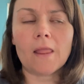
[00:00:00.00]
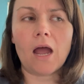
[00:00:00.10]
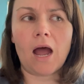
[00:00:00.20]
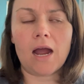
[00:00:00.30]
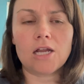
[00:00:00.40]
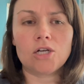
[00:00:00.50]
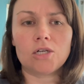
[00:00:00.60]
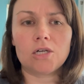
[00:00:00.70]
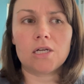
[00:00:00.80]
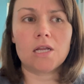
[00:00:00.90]
I
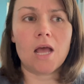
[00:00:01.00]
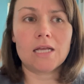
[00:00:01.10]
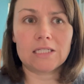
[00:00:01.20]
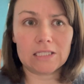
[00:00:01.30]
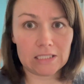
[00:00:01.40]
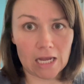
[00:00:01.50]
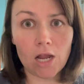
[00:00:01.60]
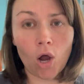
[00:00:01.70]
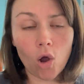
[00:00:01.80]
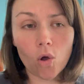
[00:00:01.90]
could stay
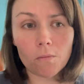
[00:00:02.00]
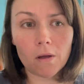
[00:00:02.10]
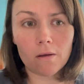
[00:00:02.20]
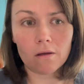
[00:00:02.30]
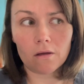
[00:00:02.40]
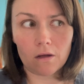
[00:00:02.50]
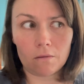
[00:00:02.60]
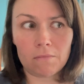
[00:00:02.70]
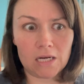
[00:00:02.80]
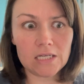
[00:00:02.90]
home
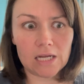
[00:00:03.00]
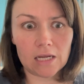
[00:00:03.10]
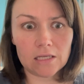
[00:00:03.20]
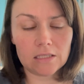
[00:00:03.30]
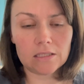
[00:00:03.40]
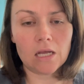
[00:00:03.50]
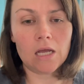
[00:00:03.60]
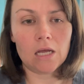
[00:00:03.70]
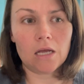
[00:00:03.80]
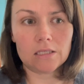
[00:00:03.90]
many days,
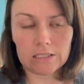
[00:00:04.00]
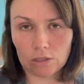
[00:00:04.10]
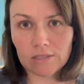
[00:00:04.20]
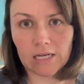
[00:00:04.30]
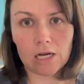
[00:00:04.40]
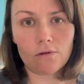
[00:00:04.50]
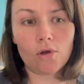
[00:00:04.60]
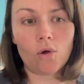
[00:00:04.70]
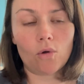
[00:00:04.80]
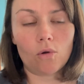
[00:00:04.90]
still take care of the
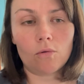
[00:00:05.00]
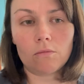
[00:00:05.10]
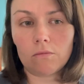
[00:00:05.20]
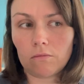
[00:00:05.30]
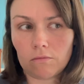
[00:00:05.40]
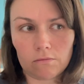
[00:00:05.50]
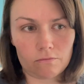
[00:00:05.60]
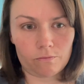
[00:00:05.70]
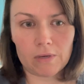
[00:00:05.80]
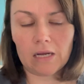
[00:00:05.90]
home,
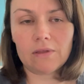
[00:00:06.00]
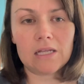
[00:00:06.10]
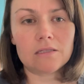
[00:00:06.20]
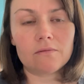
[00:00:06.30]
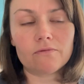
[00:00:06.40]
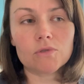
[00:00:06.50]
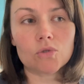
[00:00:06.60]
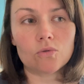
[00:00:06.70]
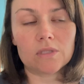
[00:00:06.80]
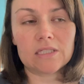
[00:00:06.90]
pick up the kids up from
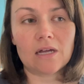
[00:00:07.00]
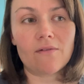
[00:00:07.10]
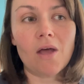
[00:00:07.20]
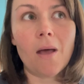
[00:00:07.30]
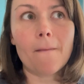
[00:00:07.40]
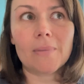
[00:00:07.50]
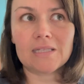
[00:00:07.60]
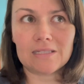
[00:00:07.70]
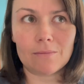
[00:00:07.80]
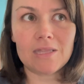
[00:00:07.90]
school and stuff. But
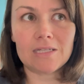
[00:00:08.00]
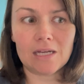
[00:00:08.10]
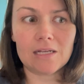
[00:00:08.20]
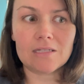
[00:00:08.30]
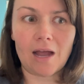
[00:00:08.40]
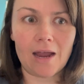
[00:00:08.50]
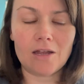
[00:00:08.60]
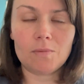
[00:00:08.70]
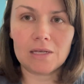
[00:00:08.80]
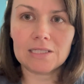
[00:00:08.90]
some of the days I
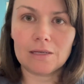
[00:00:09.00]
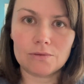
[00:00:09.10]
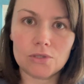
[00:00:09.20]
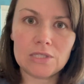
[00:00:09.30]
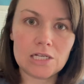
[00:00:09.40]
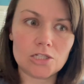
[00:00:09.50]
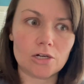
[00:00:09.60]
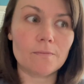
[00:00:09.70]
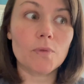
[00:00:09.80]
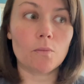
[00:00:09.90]
could be a substitute
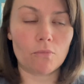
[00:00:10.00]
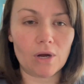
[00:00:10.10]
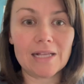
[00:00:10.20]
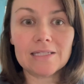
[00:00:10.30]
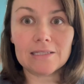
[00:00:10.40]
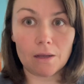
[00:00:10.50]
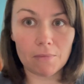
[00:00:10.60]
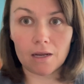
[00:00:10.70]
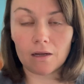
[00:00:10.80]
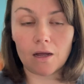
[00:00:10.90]
teacher, bring in some
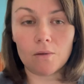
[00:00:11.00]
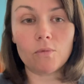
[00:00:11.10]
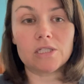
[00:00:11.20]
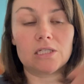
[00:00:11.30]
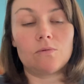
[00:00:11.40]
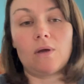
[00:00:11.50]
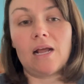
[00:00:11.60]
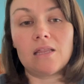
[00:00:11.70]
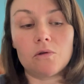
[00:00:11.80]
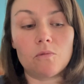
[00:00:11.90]
income, which is what
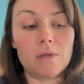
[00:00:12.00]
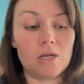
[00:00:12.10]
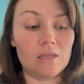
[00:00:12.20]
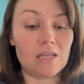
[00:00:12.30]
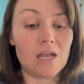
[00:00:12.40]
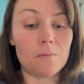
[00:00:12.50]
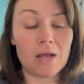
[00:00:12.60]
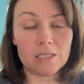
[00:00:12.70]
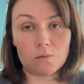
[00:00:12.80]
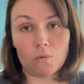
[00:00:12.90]
I think would be a good thing. And my
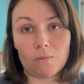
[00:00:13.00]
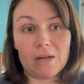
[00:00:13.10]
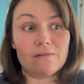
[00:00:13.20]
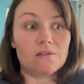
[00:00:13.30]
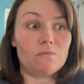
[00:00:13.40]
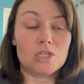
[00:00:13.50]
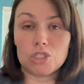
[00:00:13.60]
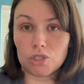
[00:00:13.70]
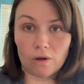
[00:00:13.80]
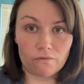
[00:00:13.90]
husband wanted me to have something
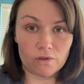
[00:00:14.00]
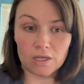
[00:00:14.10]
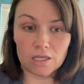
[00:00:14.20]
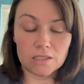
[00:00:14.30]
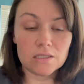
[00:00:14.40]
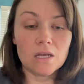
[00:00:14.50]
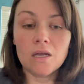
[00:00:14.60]
to do after the kids,